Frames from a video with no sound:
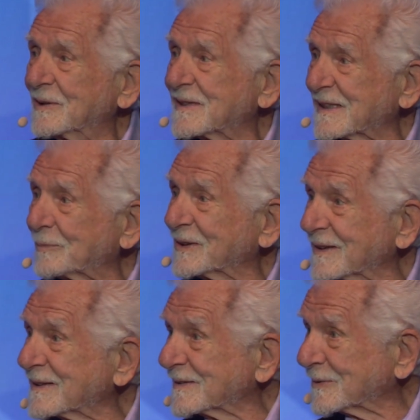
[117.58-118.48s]
accept that
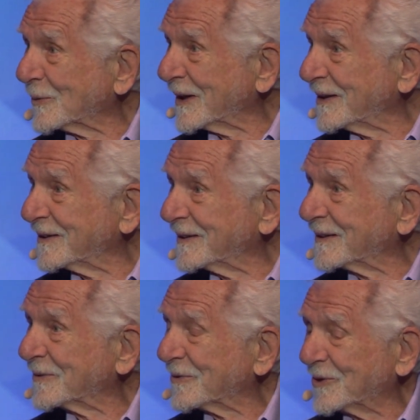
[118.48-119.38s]
this is the way yeah. the,
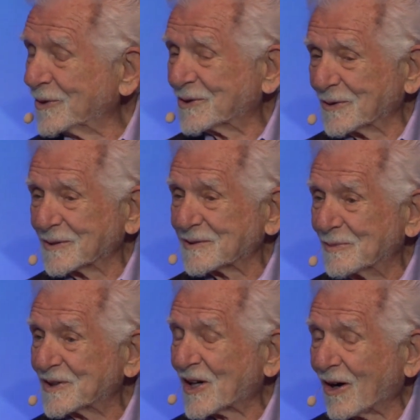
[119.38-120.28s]
of the future was
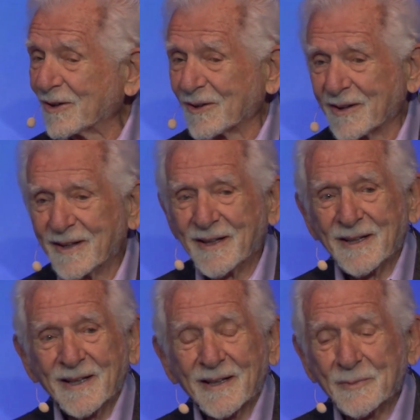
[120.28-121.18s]
much harder
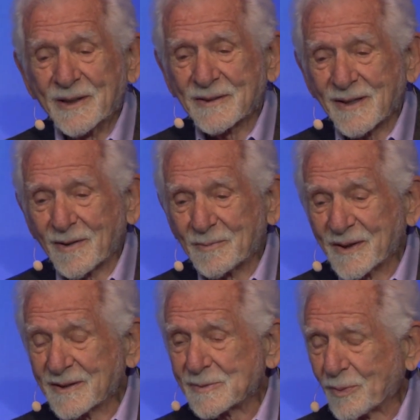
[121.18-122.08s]
uh, because our
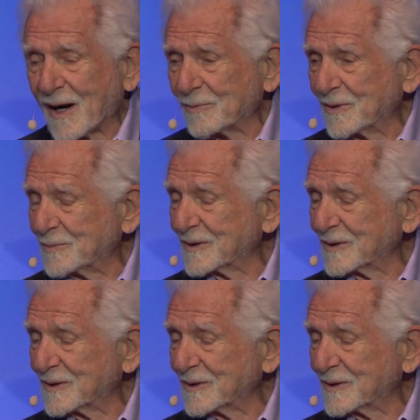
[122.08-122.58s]
biggest problem